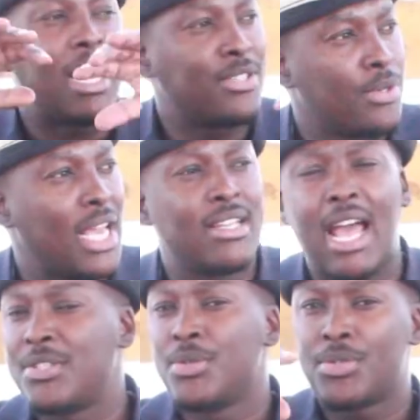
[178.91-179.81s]
As you
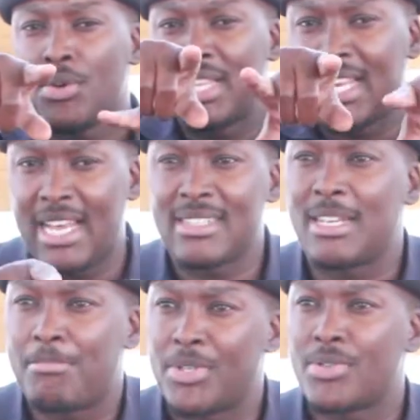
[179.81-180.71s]
saw in the last
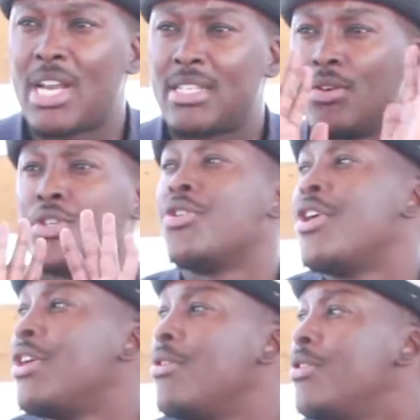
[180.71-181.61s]
episode, as I was
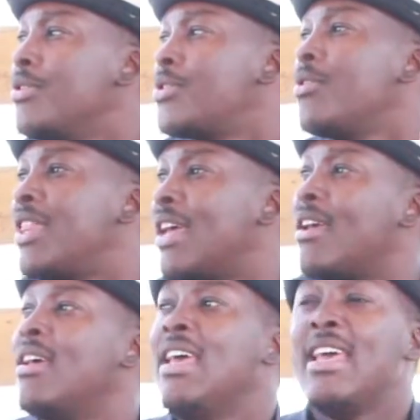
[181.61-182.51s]
showing you, you saw
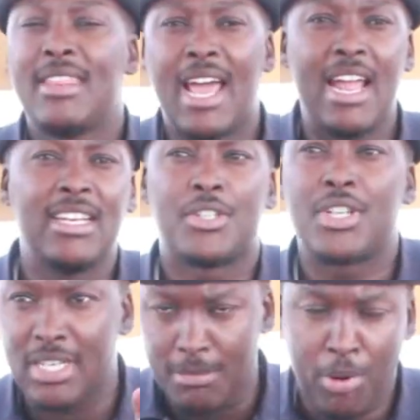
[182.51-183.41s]
the highly
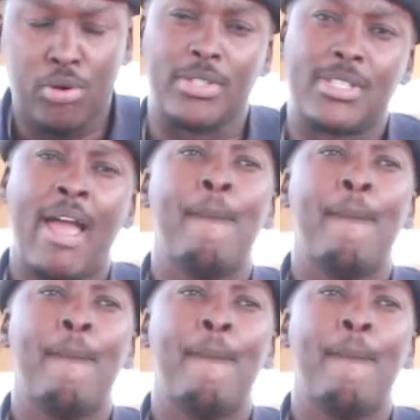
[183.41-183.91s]
treated poles.